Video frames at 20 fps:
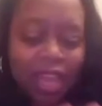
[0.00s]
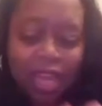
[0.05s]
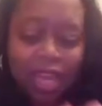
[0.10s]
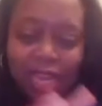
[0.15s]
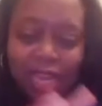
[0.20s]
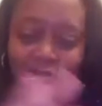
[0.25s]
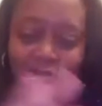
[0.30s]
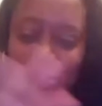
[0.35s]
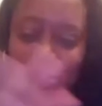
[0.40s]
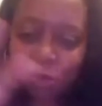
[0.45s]

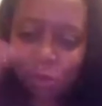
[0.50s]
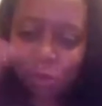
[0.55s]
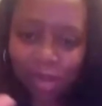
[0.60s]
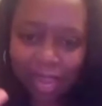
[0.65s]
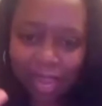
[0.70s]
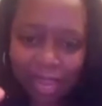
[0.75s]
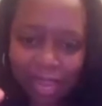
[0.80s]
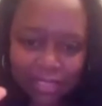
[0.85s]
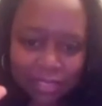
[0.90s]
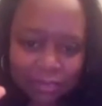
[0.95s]
Financial
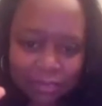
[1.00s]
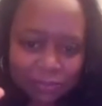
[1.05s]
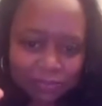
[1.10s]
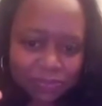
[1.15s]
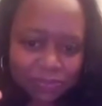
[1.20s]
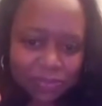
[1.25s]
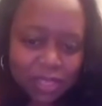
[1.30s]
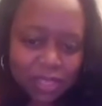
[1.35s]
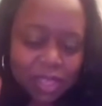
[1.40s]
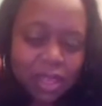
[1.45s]

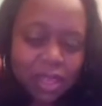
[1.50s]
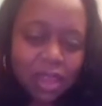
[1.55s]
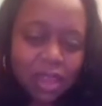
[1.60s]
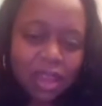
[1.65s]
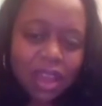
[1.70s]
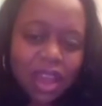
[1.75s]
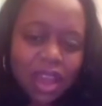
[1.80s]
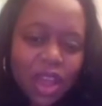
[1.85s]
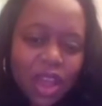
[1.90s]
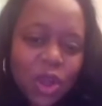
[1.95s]
orgasm.
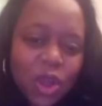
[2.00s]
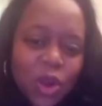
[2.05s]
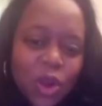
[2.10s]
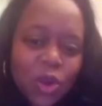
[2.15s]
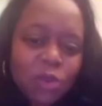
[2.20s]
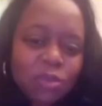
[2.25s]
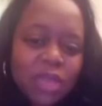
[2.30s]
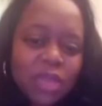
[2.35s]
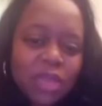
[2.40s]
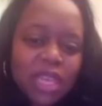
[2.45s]

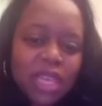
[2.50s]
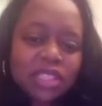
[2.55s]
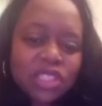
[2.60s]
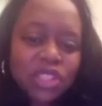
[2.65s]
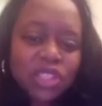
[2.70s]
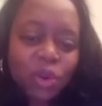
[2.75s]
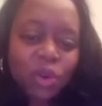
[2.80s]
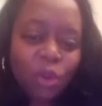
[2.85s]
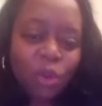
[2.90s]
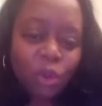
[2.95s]
O
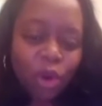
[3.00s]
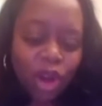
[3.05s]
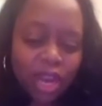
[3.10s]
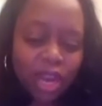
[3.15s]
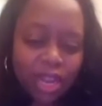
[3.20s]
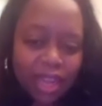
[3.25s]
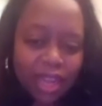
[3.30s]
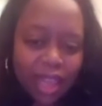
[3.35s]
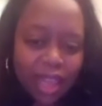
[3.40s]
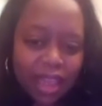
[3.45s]
means to
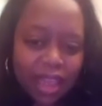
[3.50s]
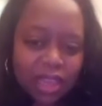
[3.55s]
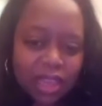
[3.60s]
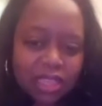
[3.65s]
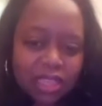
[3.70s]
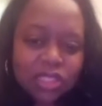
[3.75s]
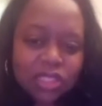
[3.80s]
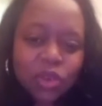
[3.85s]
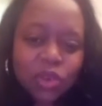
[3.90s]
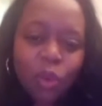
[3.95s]

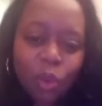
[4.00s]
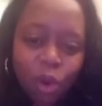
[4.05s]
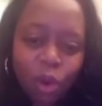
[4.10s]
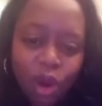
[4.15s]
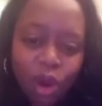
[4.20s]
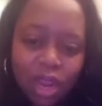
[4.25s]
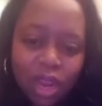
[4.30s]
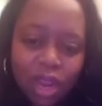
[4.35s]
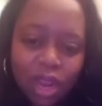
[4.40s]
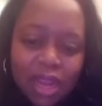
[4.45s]
organize.
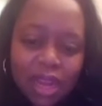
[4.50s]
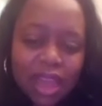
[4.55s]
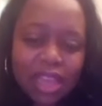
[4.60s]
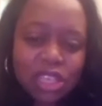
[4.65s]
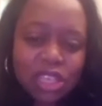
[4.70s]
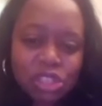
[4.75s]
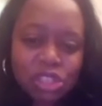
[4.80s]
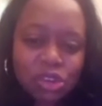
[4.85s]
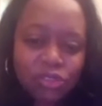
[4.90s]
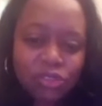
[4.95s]

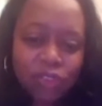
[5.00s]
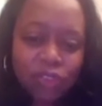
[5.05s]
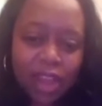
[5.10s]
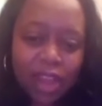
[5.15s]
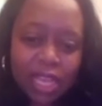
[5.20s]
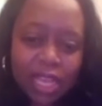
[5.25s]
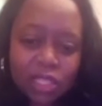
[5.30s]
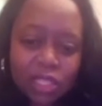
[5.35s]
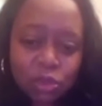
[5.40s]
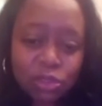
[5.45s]
Organize your
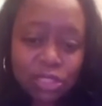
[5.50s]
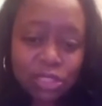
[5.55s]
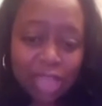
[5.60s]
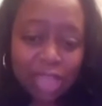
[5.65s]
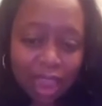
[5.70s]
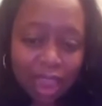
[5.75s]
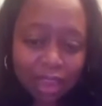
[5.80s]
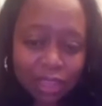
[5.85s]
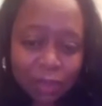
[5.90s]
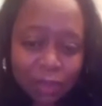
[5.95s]
financial
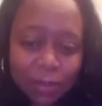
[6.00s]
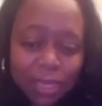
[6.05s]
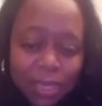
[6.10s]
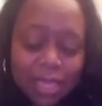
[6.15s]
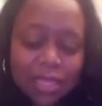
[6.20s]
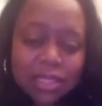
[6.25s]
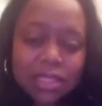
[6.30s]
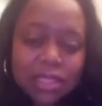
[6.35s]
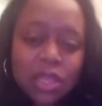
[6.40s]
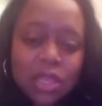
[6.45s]

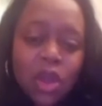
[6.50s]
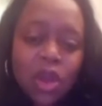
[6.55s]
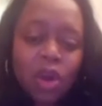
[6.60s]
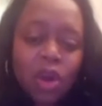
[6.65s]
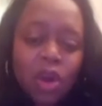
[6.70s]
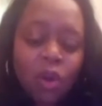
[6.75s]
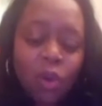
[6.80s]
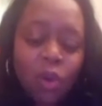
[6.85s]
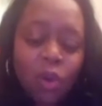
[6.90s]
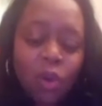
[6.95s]
documents.
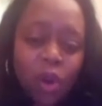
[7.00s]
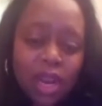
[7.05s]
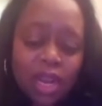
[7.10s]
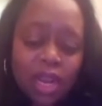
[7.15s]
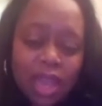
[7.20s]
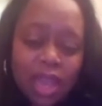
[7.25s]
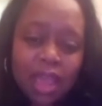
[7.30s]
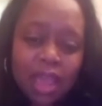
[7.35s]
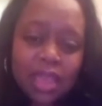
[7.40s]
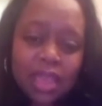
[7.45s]

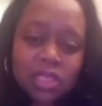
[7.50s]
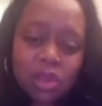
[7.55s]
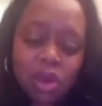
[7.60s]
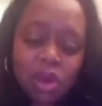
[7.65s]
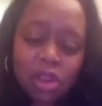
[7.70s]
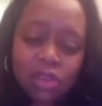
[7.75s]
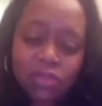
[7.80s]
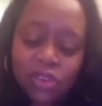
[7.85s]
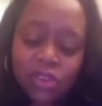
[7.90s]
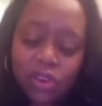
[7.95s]

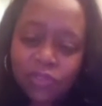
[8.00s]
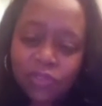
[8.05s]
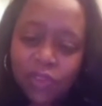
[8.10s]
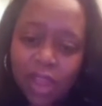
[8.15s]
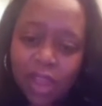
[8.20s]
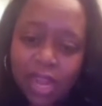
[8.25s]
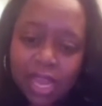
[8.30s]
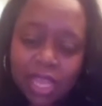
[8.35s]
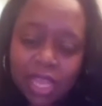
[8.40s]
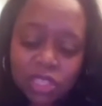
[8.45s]
Organize all of
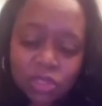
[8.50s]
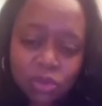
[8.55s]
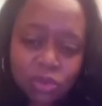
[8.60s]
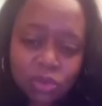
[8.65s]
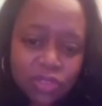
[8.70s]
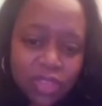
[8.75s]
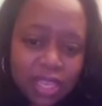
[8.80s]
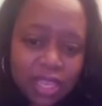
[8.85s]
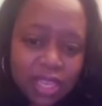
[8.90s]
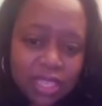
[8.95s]
your
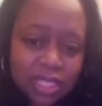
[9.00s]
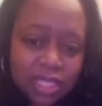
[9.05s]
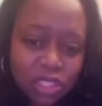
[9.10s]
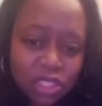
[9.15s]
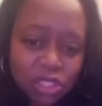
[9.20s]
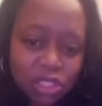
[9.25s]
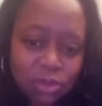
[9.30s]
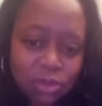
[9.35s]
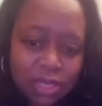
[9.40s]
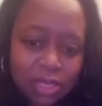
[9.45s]
financial
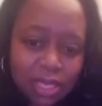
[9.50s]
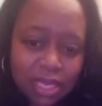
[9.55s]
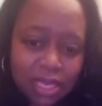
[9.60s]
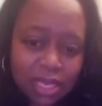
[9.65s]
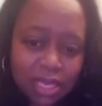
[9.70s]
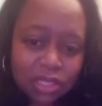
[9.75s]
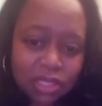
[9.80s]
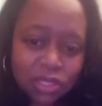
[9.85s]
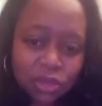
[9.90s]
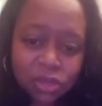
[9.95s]
things that you
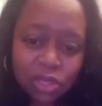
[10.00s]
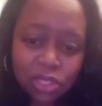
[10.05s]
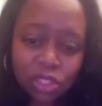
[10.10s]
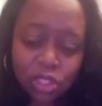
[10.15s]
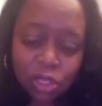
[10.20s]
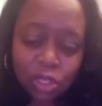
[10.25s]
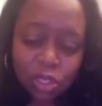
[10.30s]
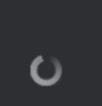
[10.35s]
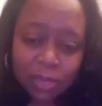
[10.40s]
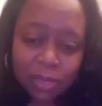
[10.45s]
need so
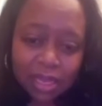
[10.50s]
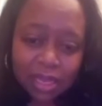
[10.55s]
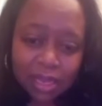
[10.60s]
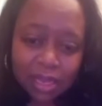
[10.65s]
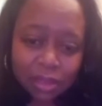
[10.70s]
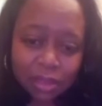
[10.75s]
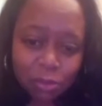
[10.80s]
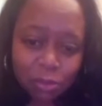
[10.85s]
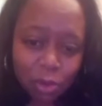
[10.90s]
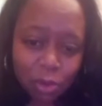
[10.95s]
that you can
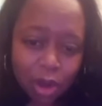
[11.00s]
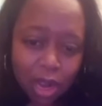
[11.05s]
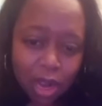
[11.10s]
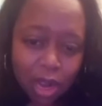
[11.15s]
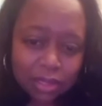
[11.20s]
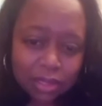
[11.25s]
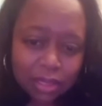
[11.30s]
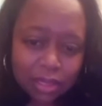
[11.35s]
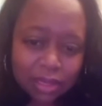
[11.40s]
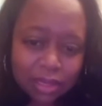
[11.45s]
make it in the
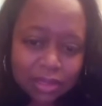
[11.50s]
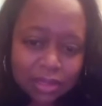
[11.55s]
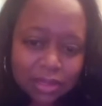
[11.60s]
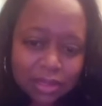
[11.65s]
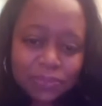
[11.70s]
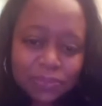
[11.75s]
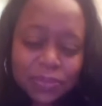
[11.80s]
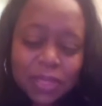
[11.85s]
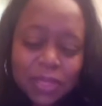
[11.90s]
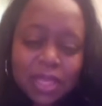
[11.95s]

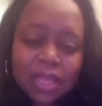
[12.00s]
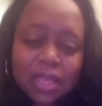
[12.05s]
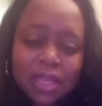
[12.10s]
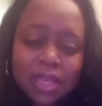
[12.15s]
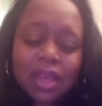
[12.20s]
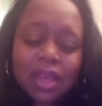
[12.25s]
process.